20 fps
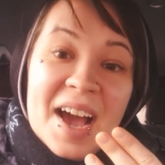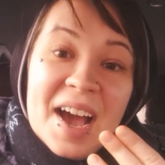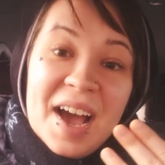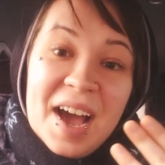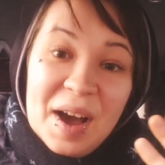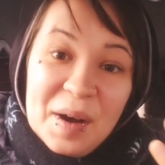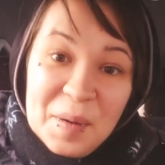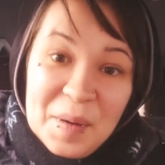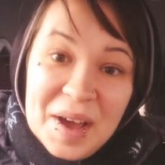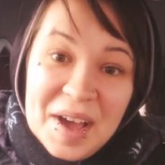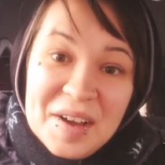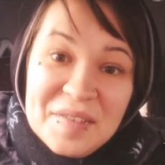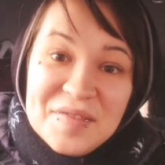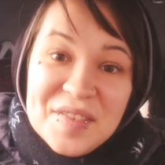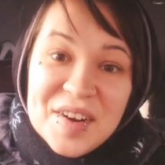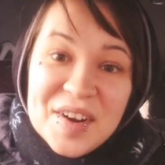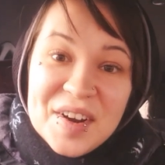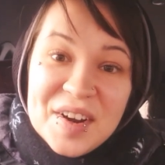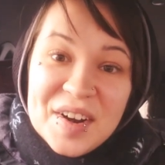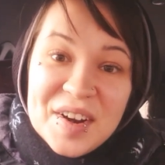
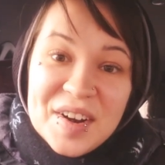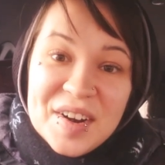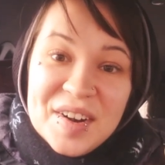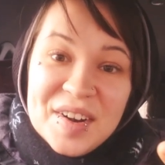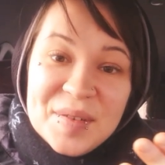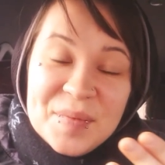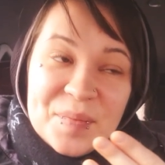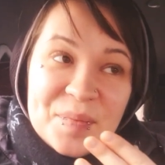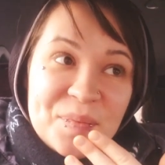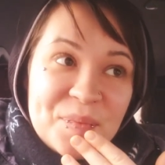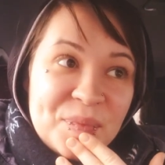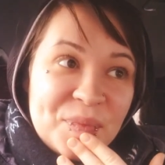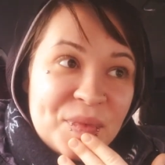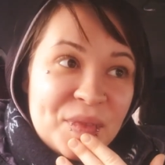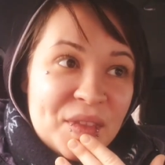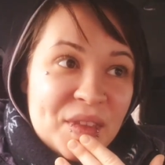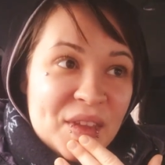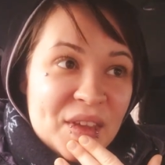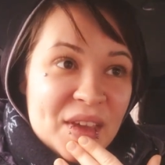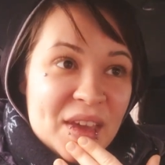However,
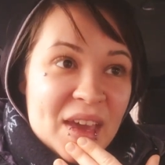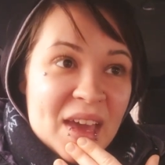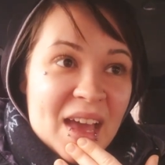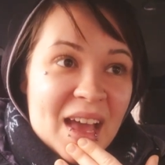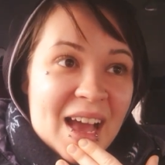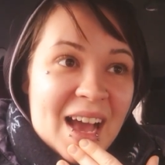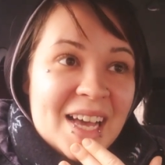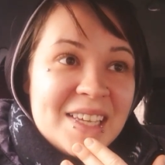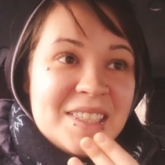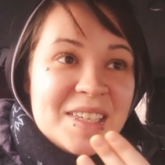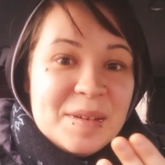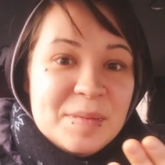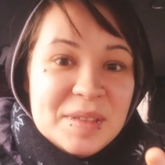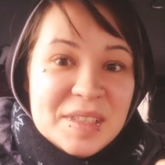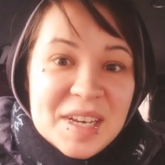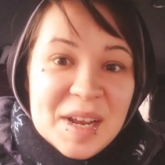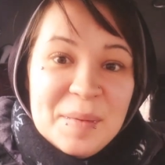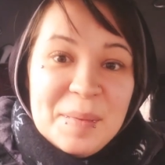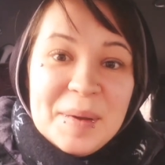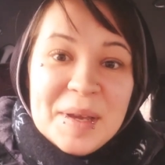as I'm
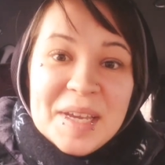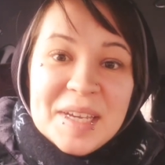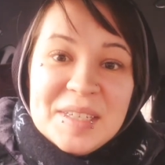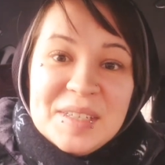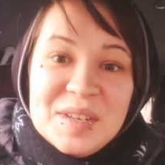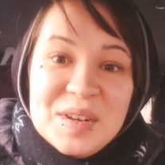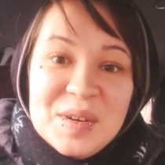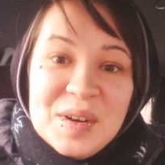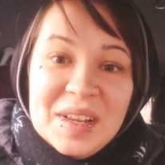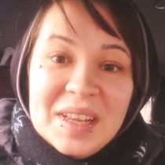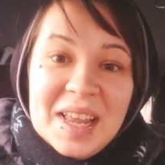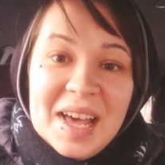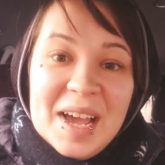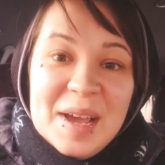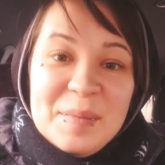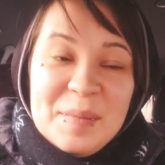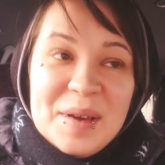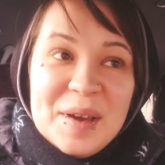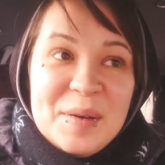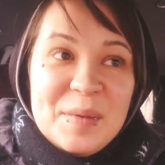stepping into
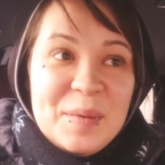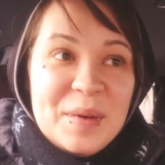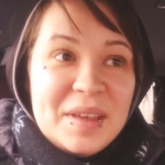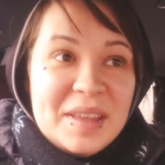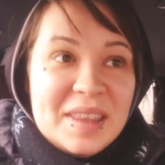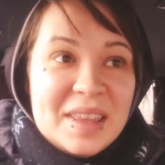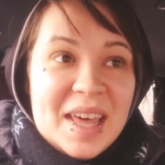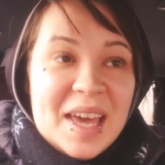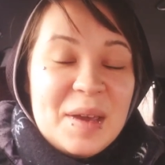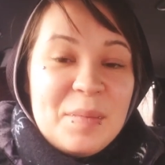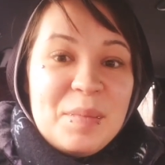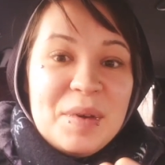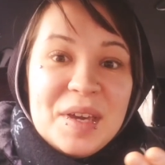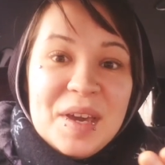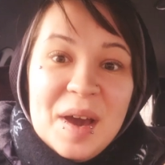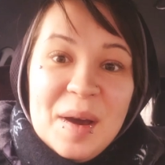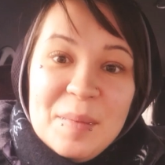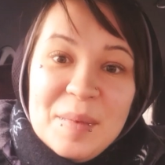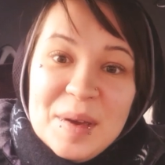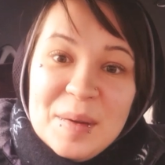alignment with
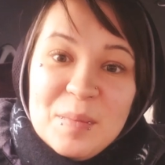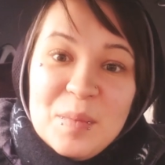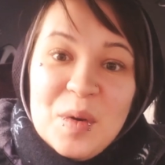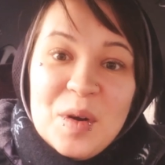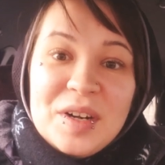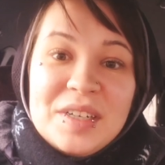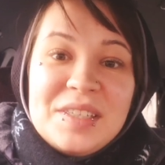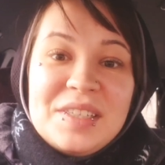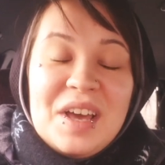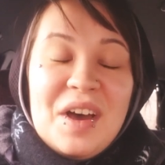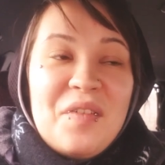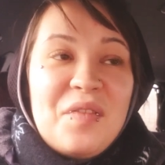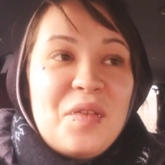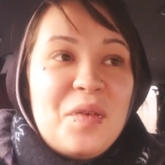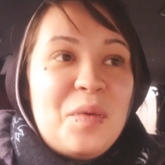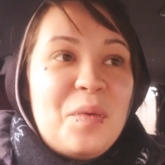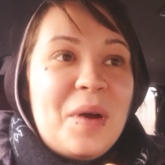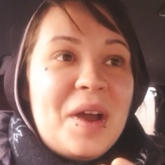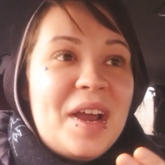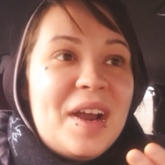becoming more
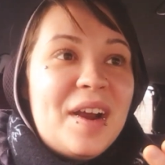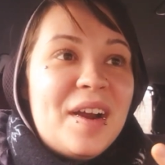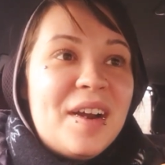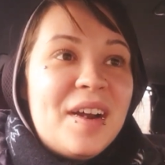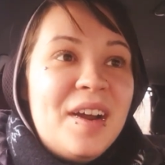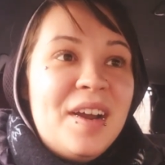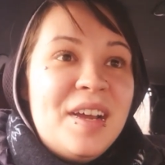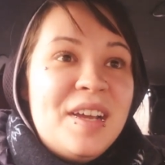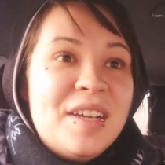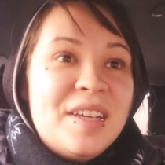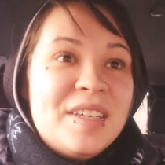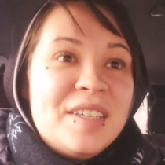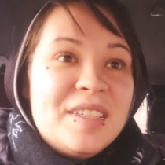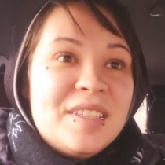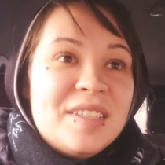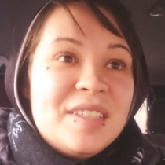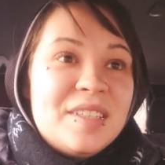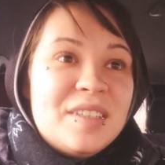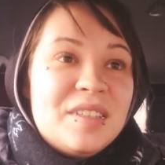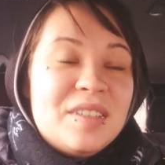self-aware,
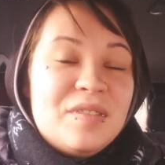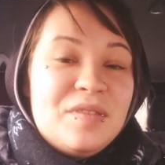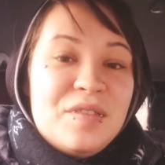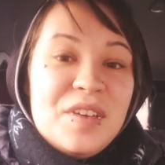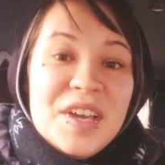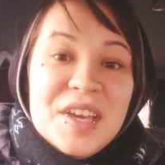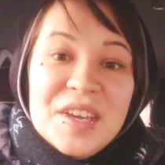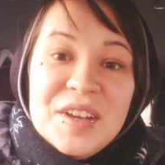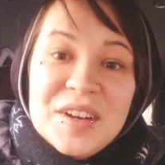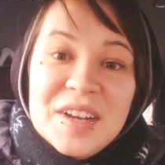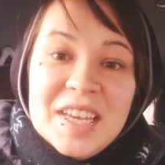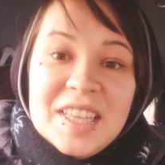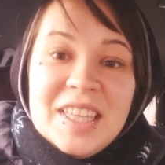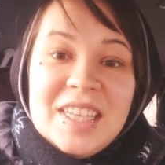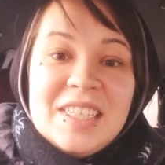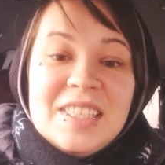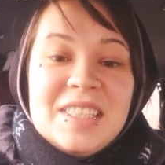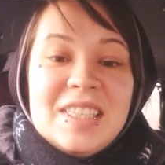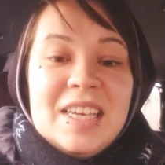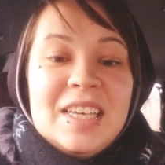figuring
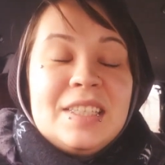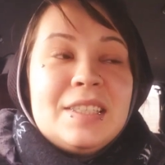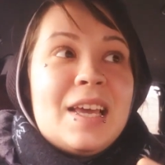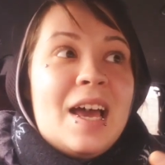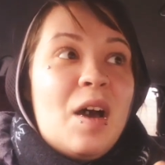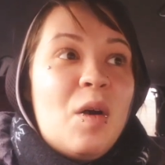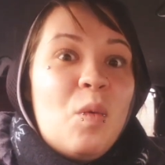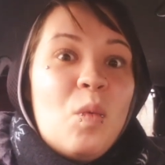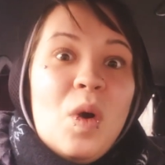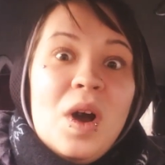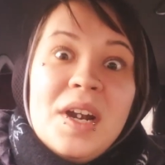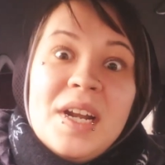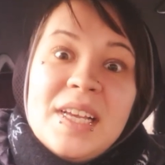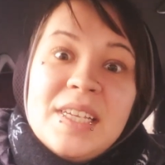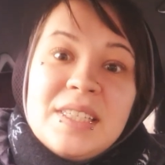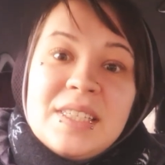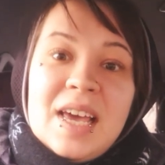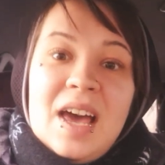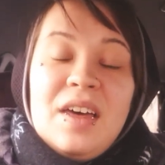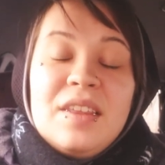these things out, what
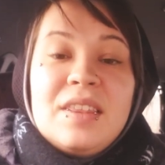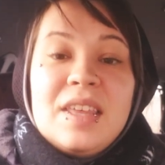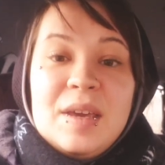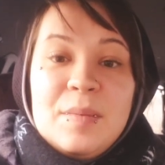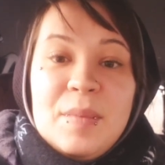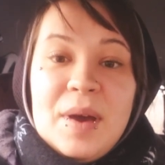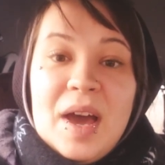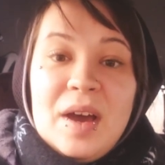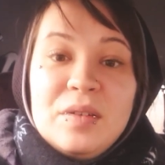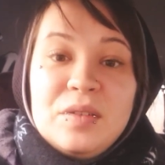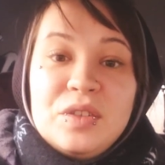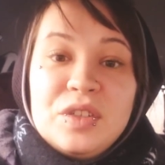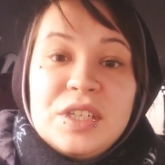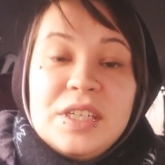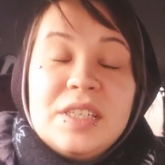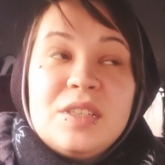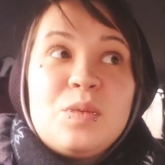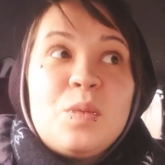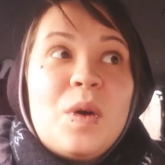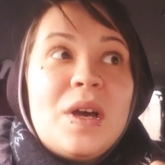is healthy
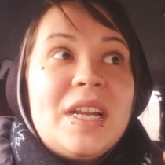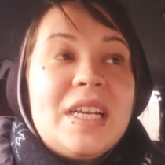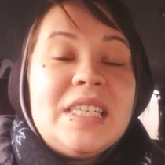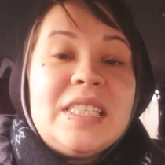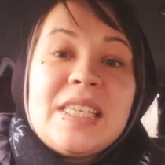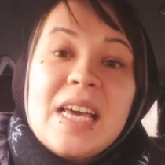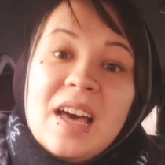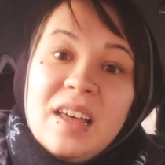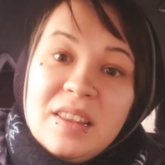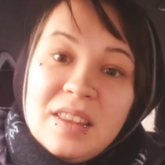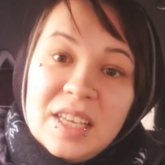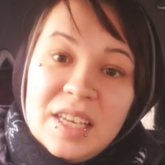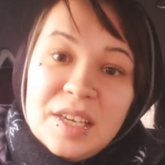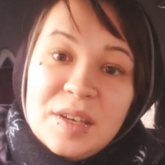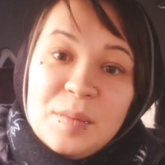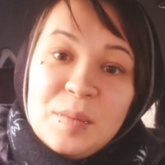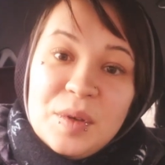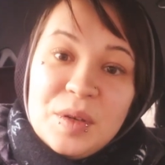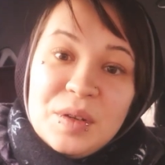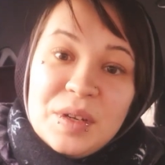boundaries? What is healthy
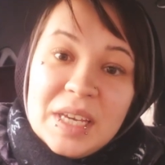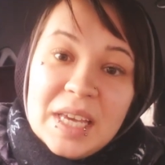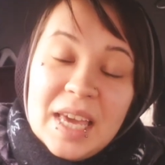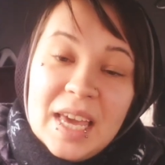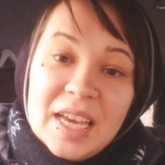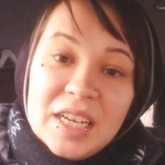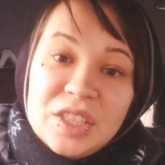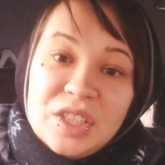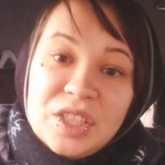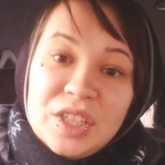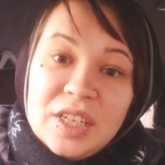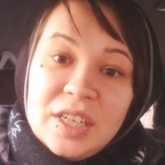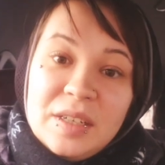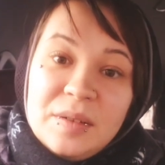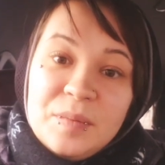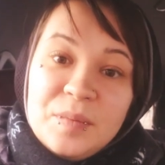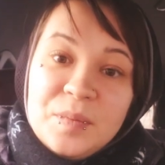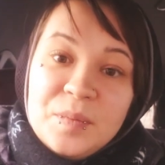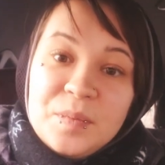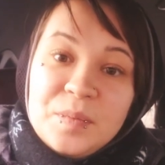communication?